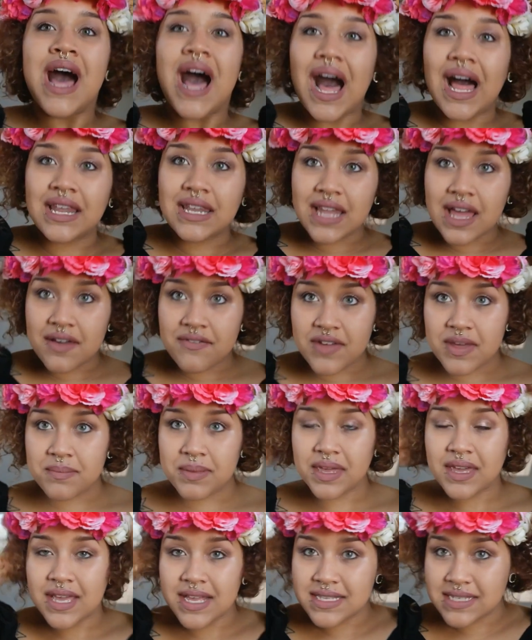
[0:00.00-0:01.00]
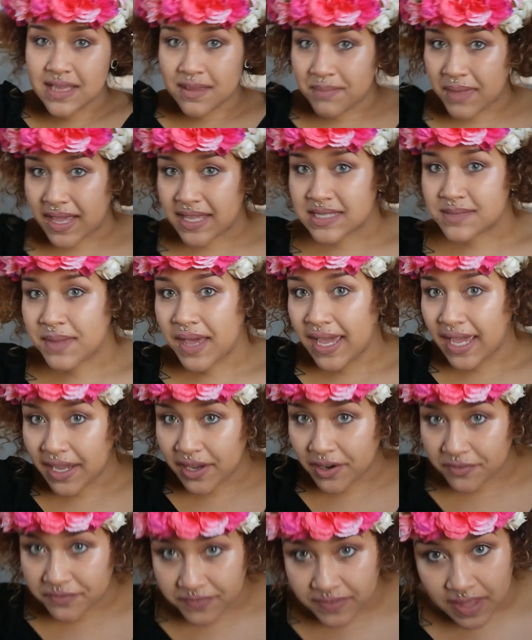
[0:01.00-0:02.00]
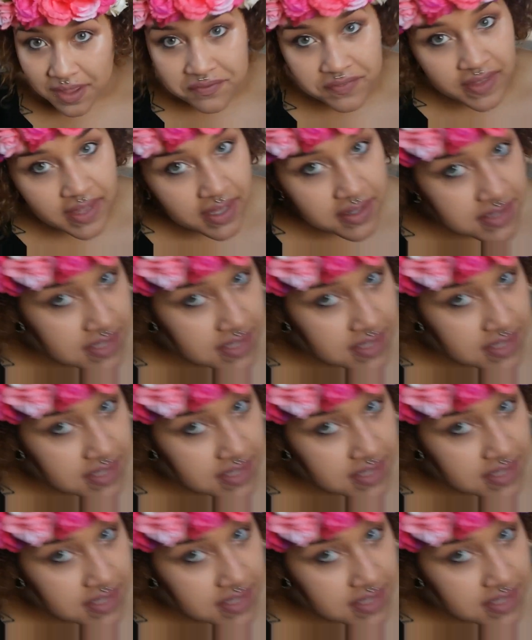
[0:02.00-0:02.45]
I love it because it makes my hair fluffy